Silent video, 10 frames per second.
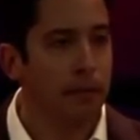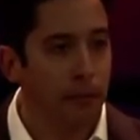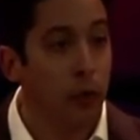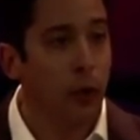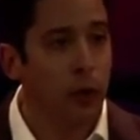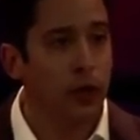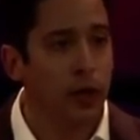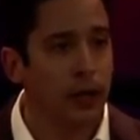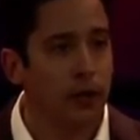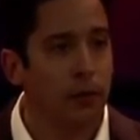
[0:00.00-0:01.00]

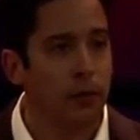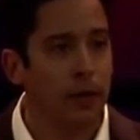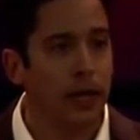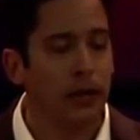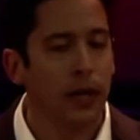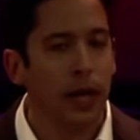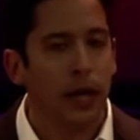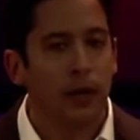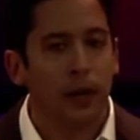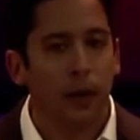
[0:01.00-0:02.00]
flourishing as human beings.
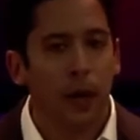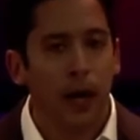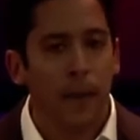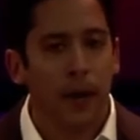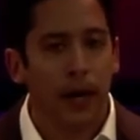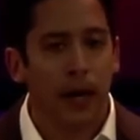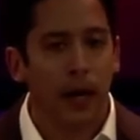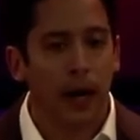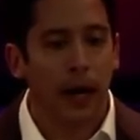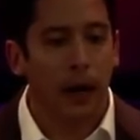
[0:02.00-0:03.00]
So
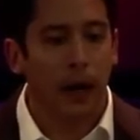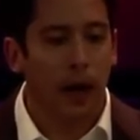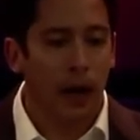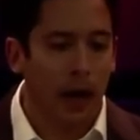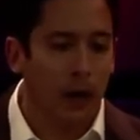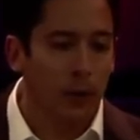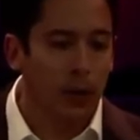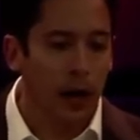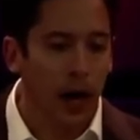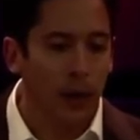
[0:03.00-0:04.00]
I
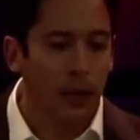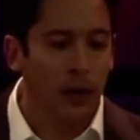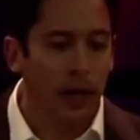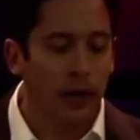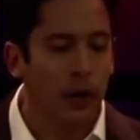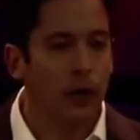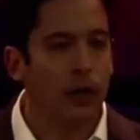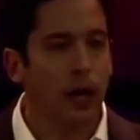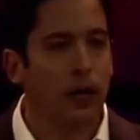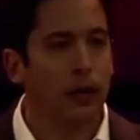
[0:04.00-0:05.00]
would
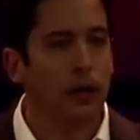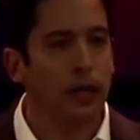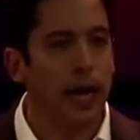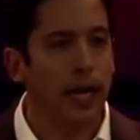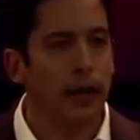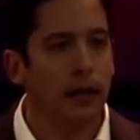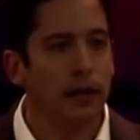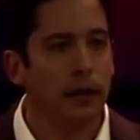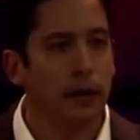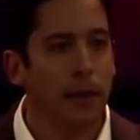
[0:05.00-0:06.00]
encourage us to take
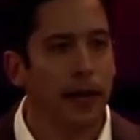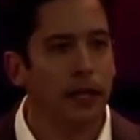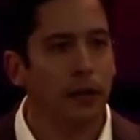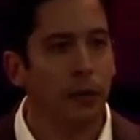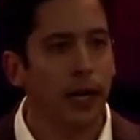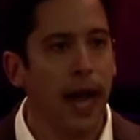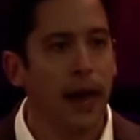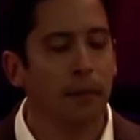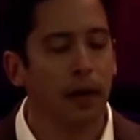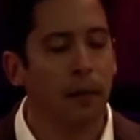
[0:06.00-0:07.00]
the best that we
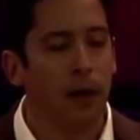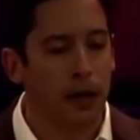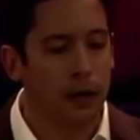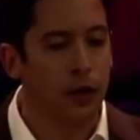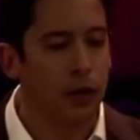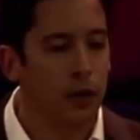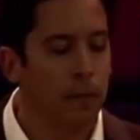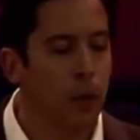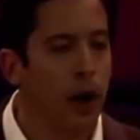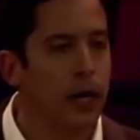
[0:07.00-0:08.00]
can. But to your
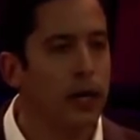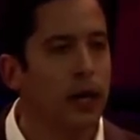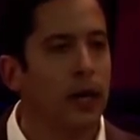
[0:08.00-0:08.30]
point,